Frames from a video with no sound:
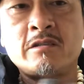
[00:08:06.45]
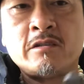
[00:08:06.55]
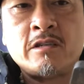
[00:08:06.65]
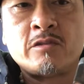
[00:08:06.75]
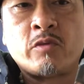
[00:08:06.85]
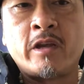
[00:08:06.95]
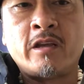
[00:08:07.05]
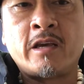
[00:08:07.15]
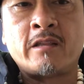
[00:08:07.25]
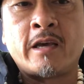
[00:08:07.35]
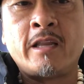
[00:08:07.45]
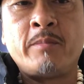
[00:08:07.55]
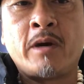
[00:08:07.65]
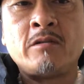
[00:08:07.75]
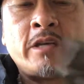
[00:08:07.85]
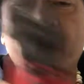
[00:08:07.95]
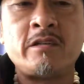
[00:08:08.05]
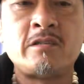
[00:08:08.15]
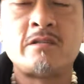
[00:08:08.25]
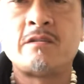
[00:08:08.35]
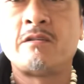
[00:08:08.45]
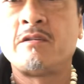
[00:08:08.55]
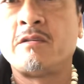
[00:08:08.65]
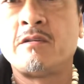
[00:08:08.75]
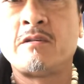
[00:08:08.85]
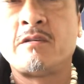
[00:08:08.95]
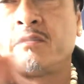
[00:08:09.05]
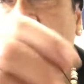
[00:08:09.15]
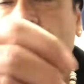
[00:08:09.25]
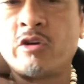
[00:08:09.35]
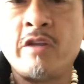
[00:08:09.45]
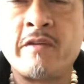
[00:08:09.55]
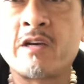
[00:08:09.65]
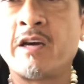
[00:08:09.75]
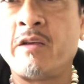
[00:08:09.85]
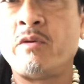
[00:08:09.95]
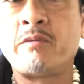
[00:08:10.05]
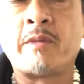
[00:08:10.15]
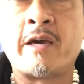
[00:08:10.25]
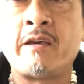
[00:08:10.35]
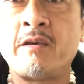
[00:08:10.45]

It's rated at 90-pound test. See, I couldn't even cut it with my